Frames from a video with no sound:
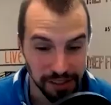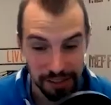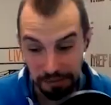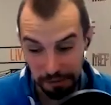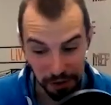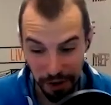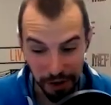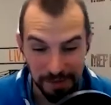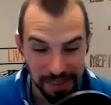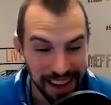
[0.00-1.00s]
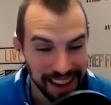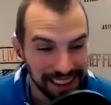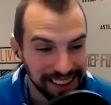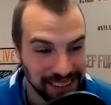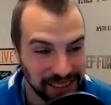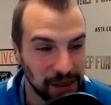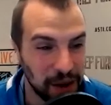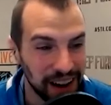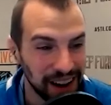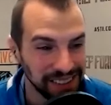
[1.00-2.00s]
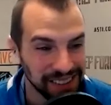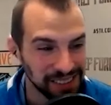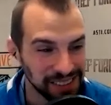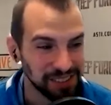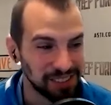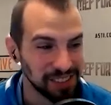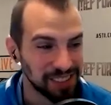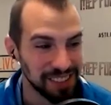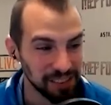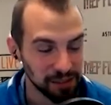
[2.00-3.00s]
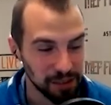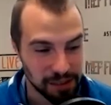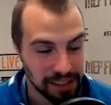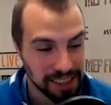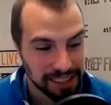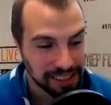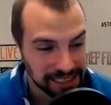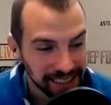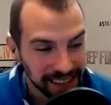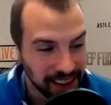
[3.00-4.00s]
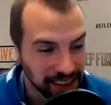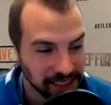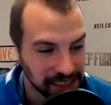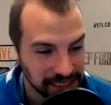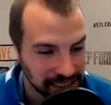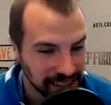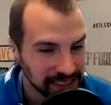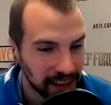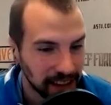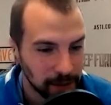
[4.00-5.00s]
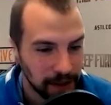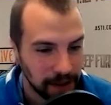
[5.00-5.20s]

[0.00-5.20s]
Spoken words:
Sure. Yeah. Just to the technology landscape.